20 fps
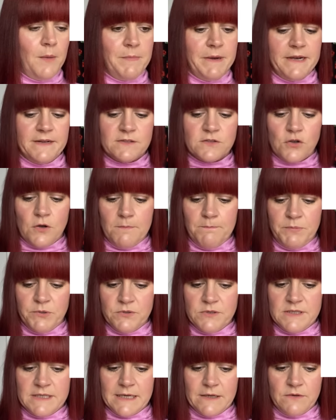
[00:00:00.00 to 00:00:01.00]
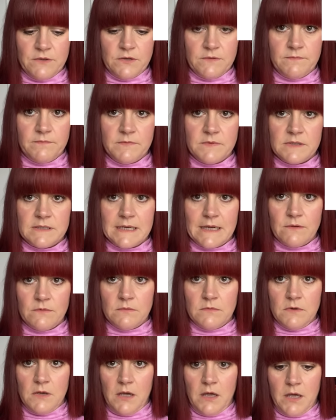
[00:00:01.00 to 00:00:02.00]
mean, it's got button down the
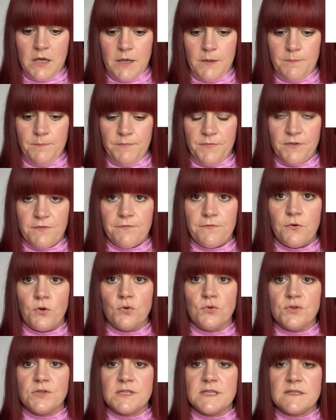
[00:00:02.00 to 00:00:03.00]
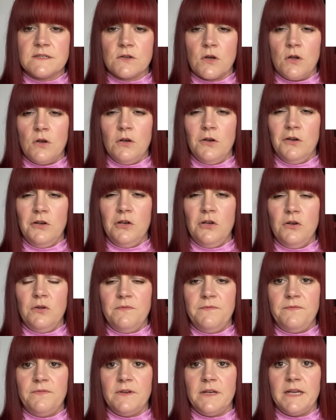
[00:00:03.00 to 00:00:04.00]
front, it's got a
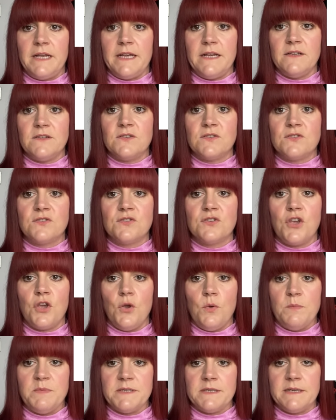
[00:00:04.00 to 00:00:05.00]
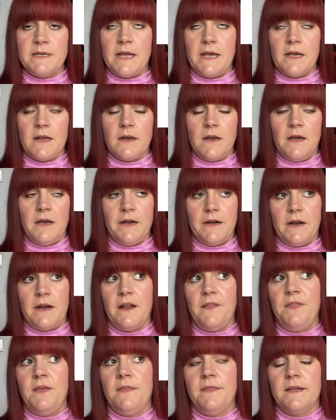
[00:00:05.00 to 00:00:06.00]
lovely scooped neckline, and I
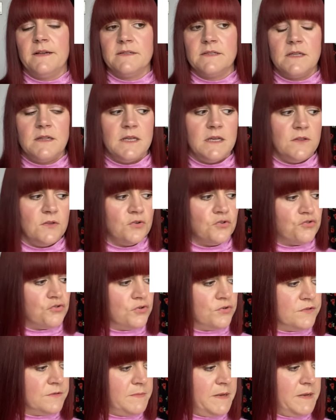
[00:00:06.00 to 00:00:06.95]
think that's the thing that draws